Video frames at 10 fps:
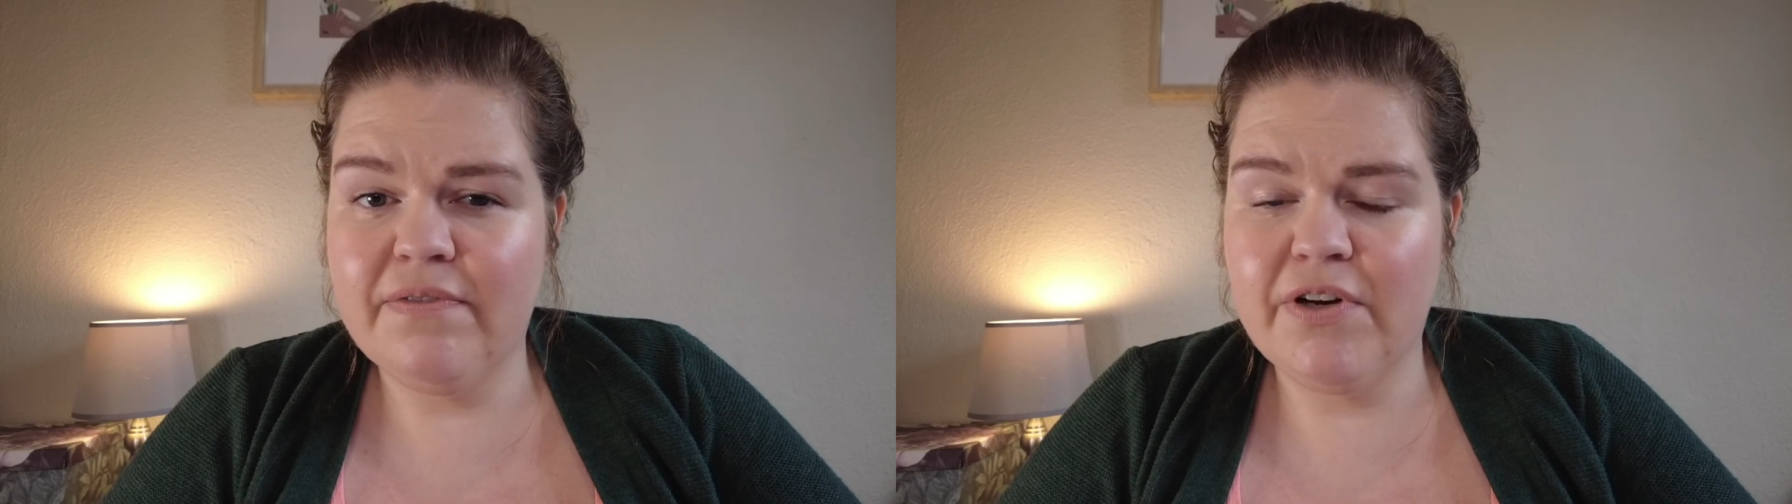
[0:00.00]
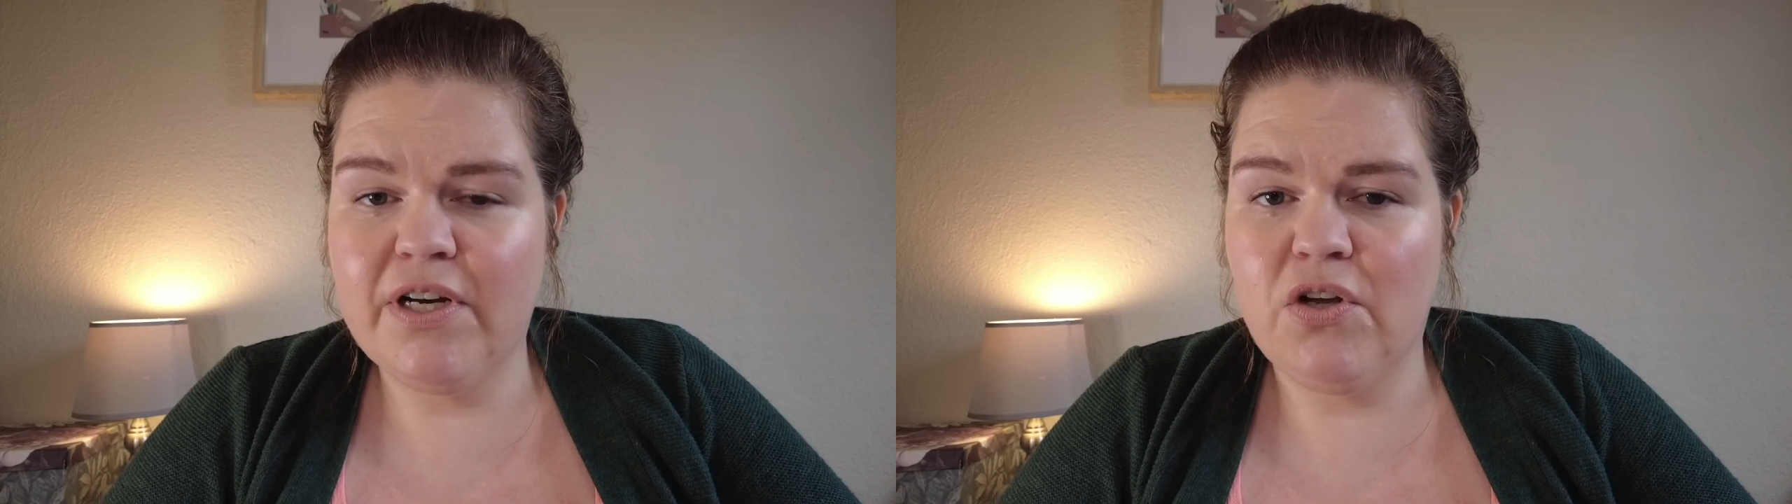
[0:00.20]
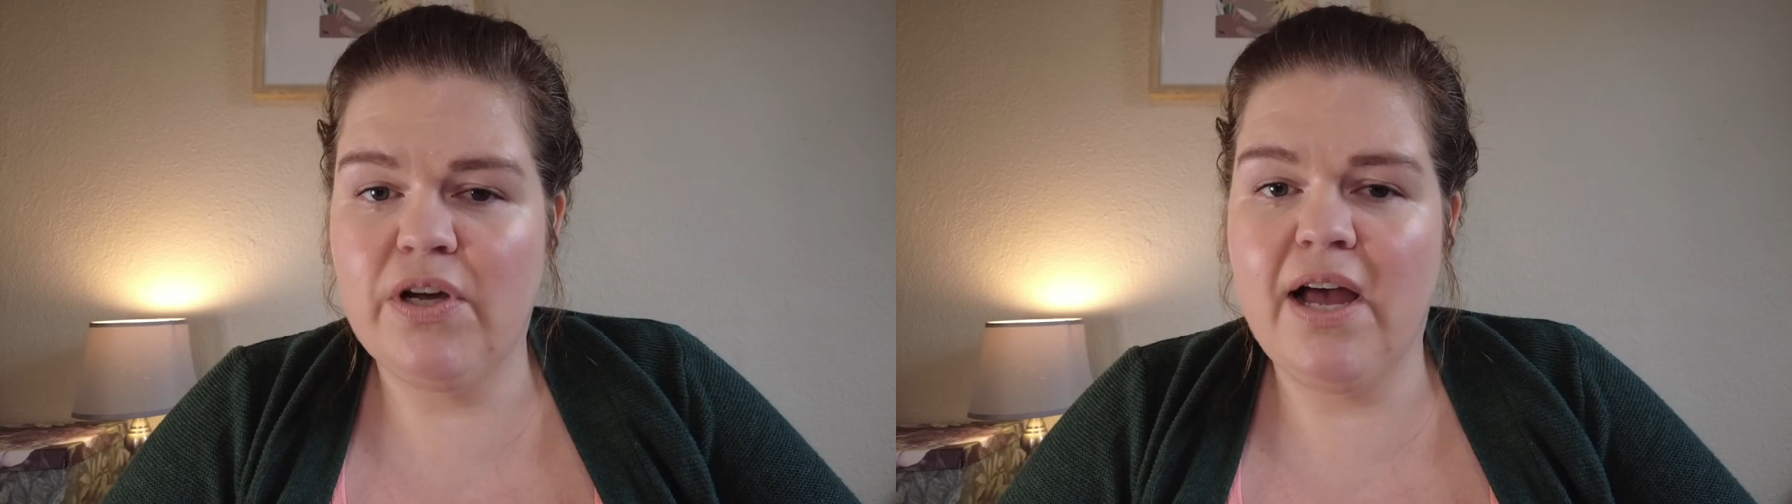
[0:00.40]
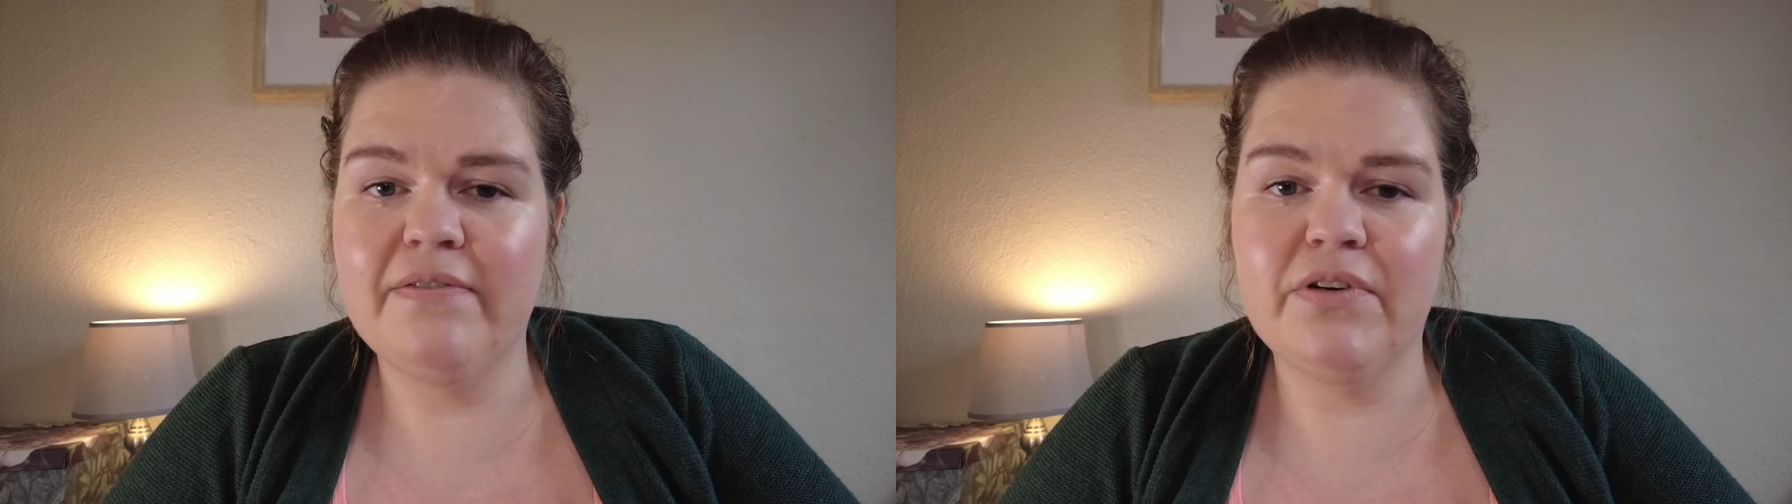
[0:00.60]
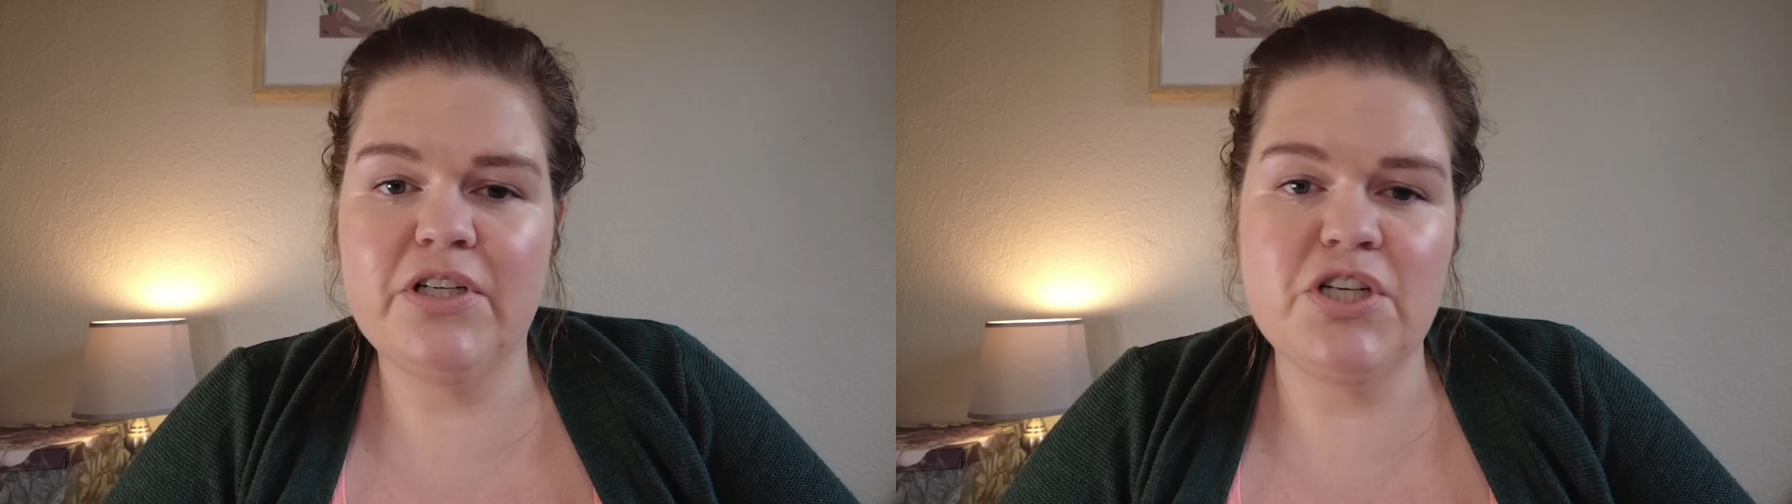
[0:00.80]
very low
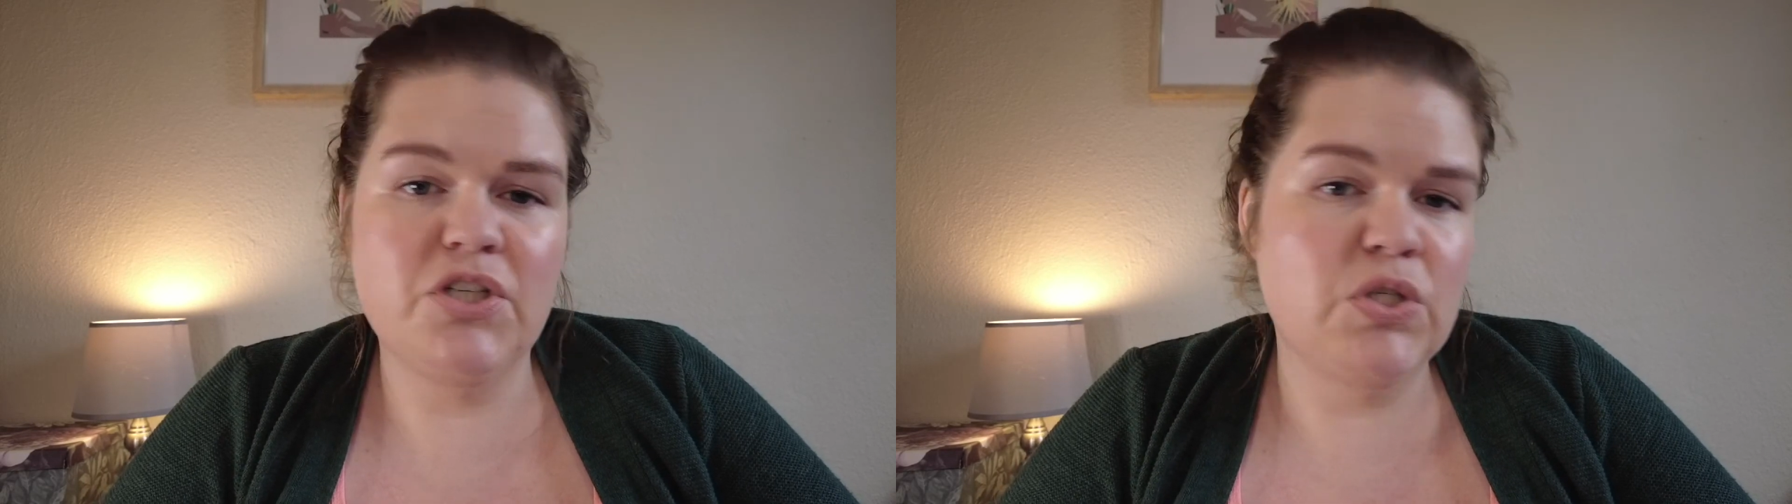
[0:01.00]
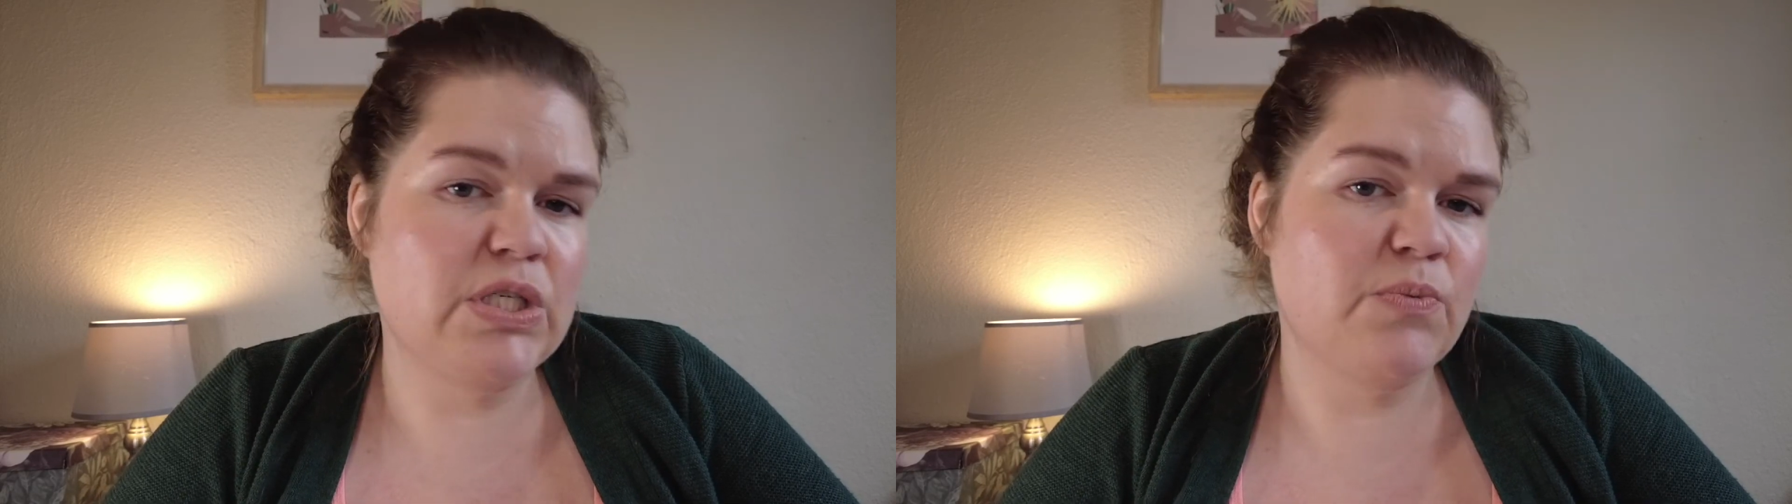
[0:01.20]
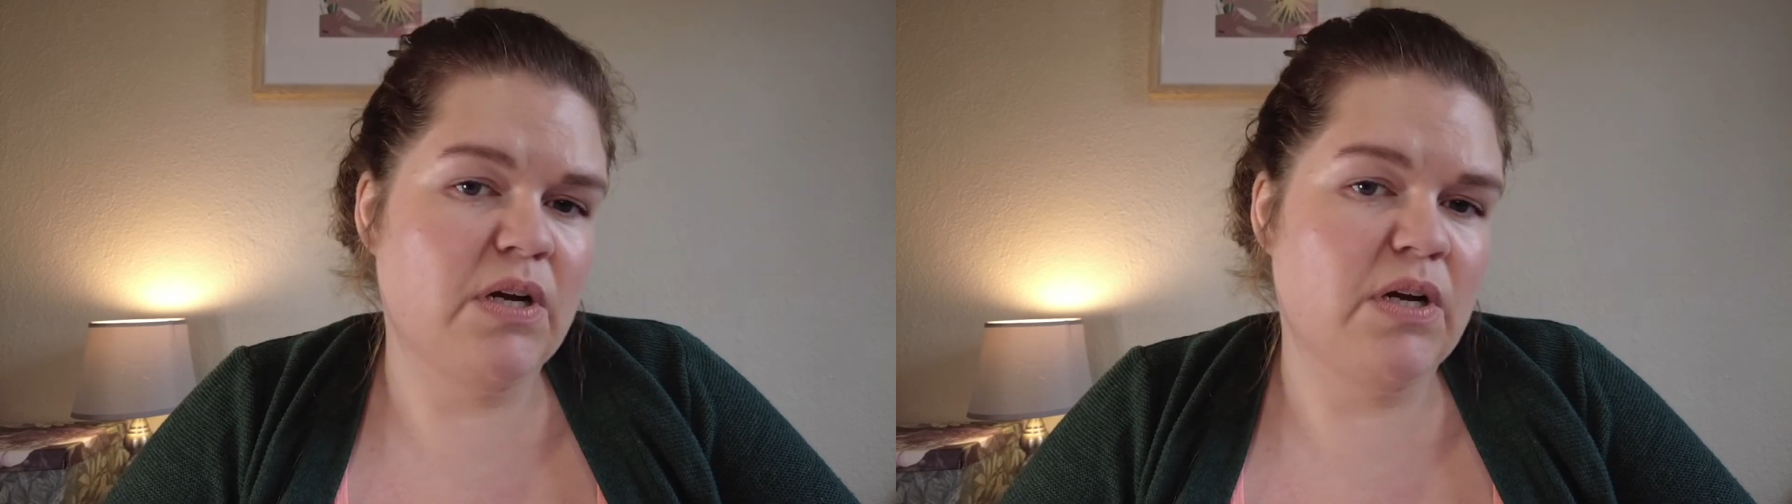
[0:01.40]
coverage and you just